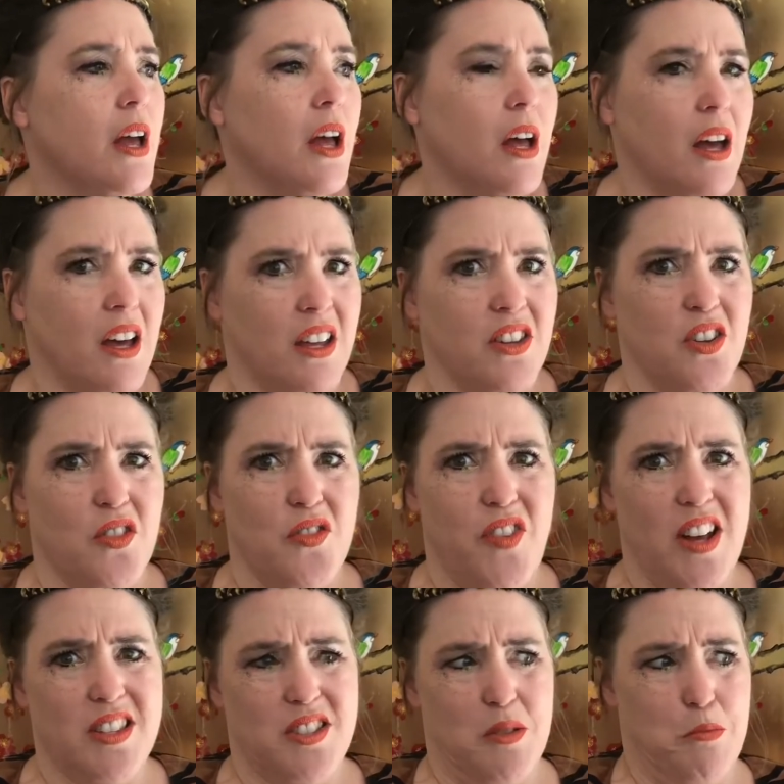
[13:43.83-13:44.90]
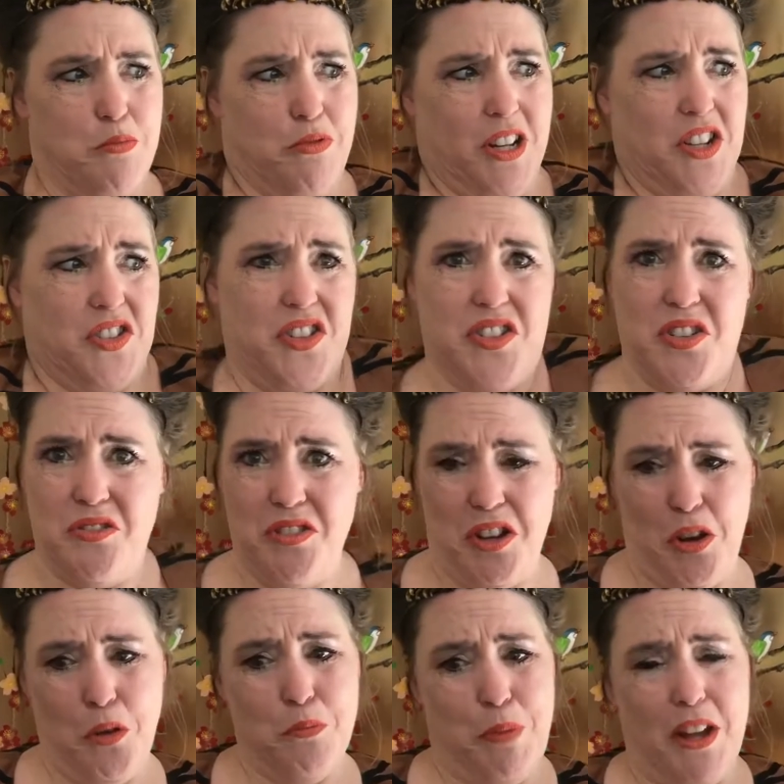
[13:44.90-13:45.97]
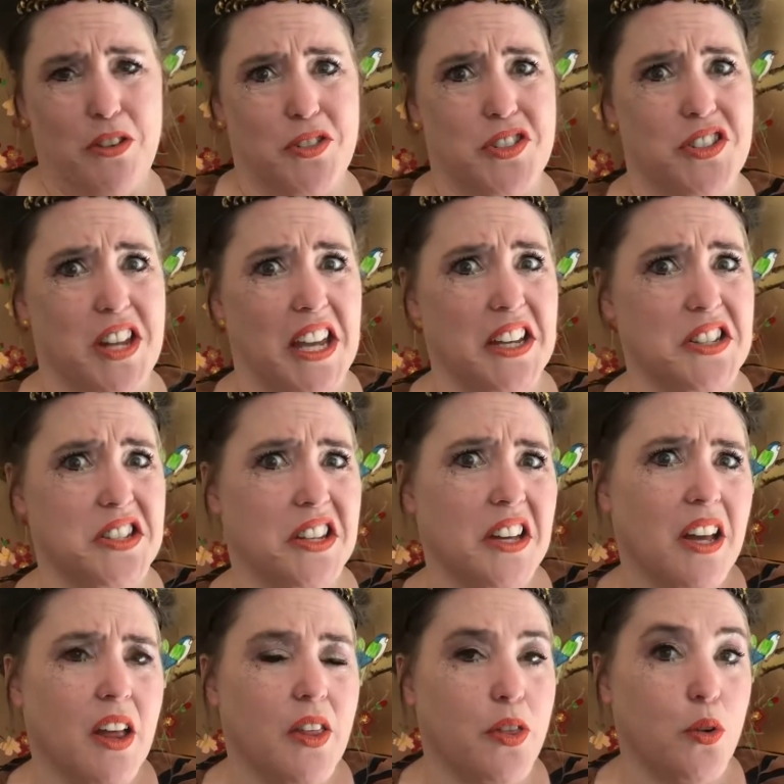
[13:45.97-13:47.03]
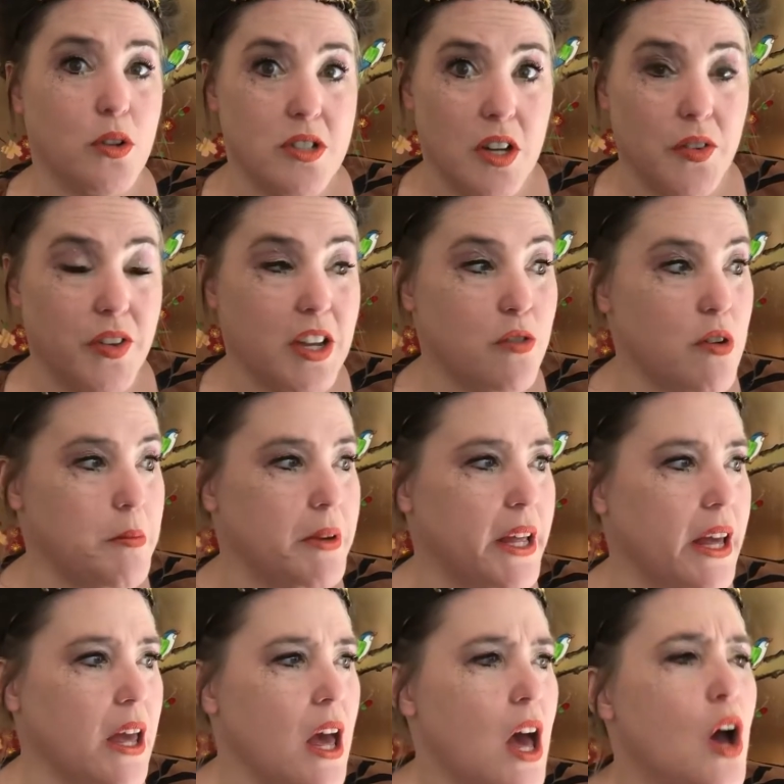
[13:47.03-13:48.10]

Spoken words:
"And your vest and breeches are in no better state," thought Duffy grimly.